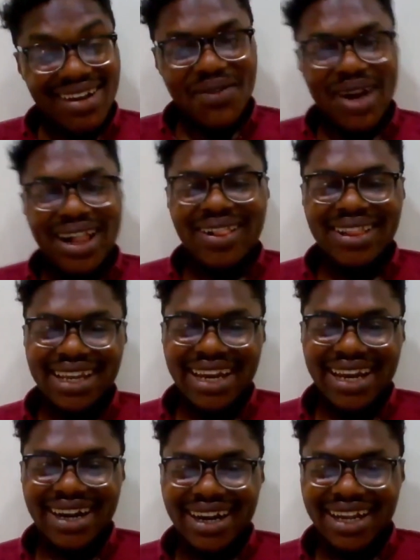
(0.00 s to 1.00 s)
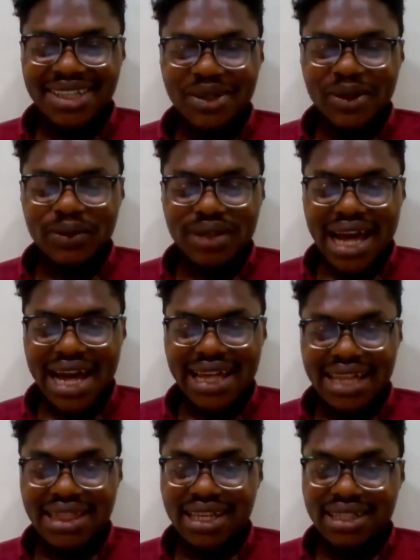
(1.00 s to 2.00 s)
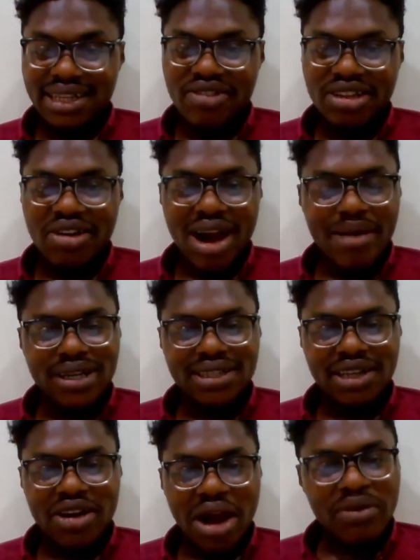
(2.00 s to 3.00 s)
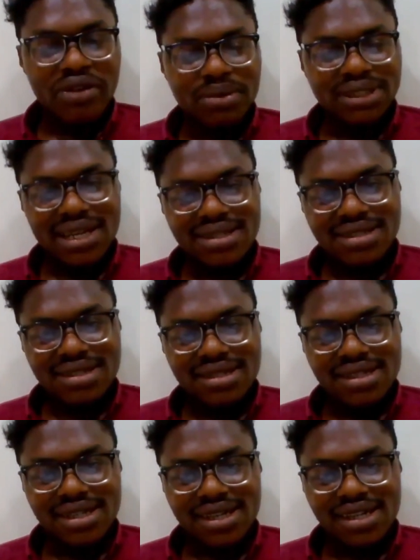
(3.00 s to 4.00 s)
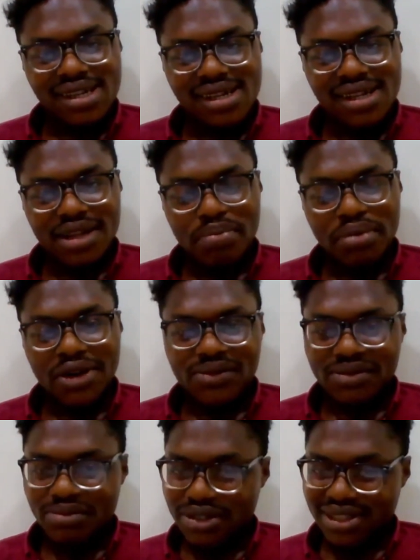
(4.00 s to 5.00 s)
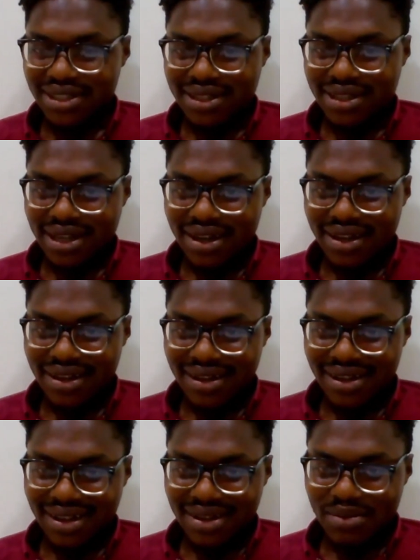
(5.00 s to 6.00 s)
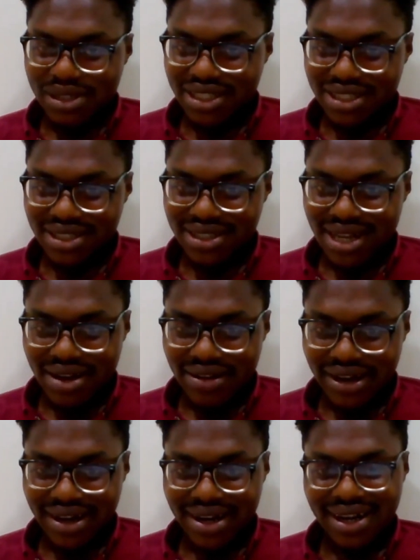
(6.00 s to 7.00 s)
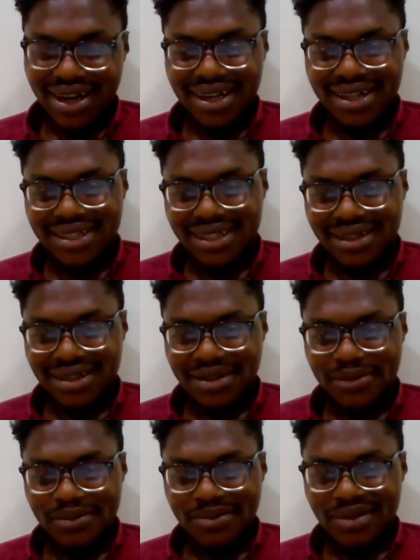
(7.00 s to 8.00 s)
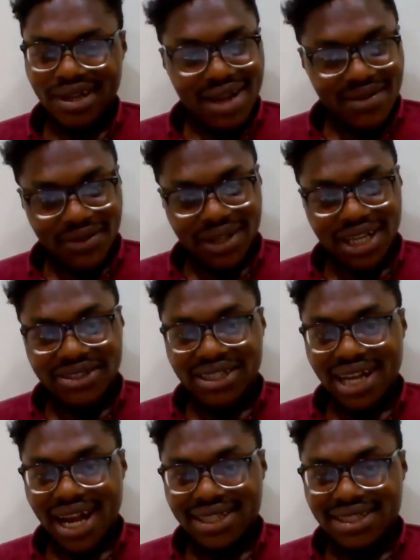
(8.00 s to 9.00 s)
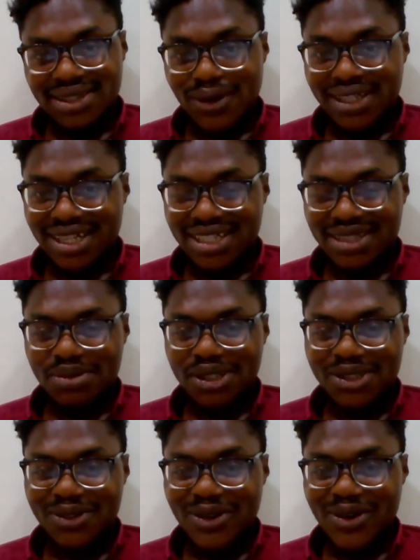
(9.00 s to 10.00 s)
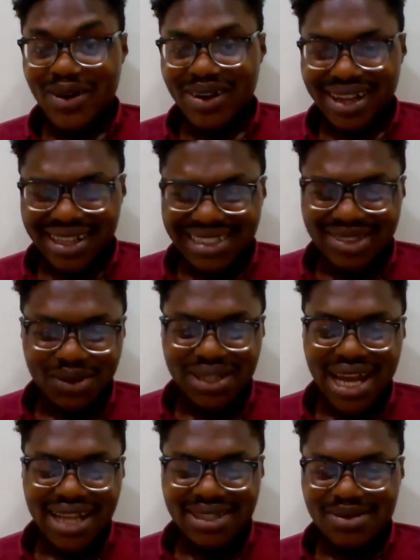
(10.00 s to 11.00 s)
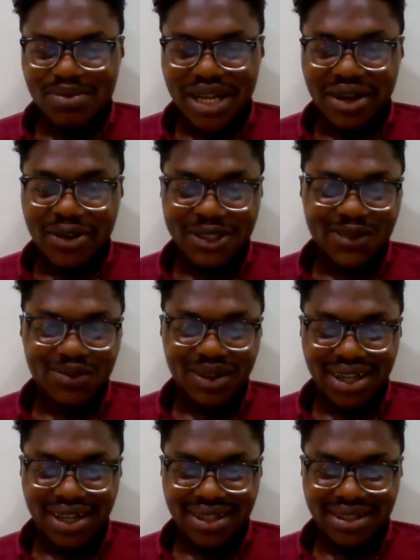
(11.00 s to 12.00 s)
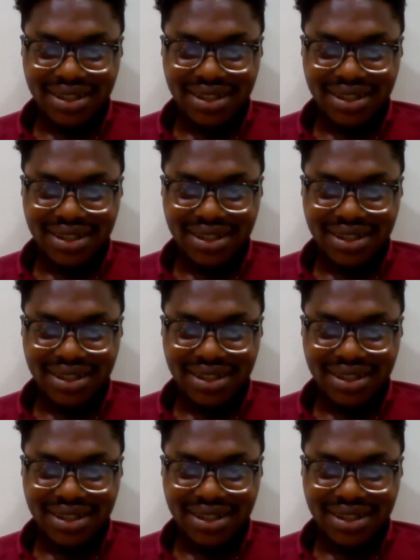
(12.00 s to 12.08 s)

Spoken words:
well, yeah, you know, I think the Grammy represents the peak of a musician's career, and for Nigerian artists who are desperate to do that to make a crossover,